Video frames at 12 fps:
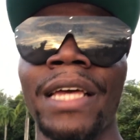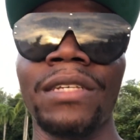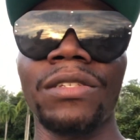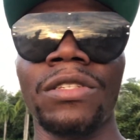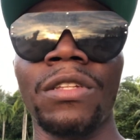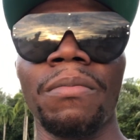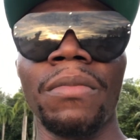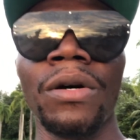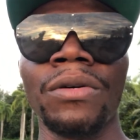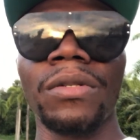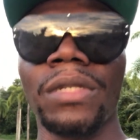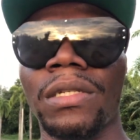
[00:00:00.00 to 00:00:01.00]
is the
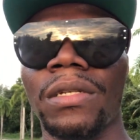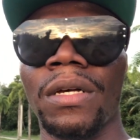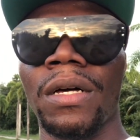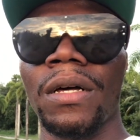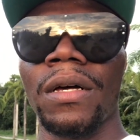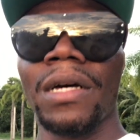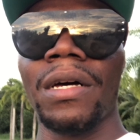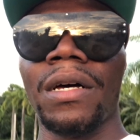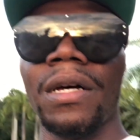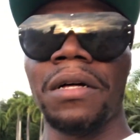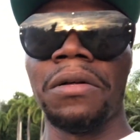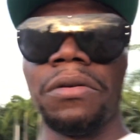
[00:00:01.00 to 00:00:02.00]
most
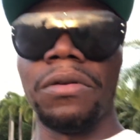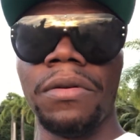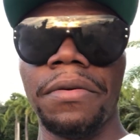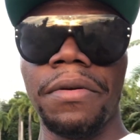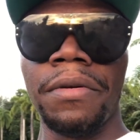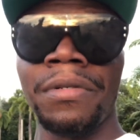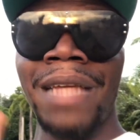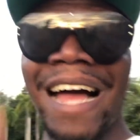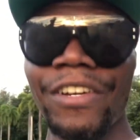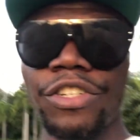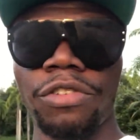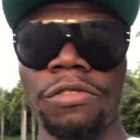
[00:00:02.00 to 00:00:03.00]

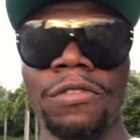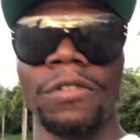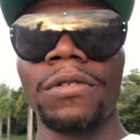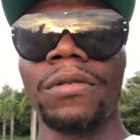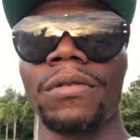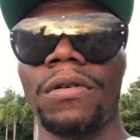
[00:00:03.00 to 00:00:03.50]
natural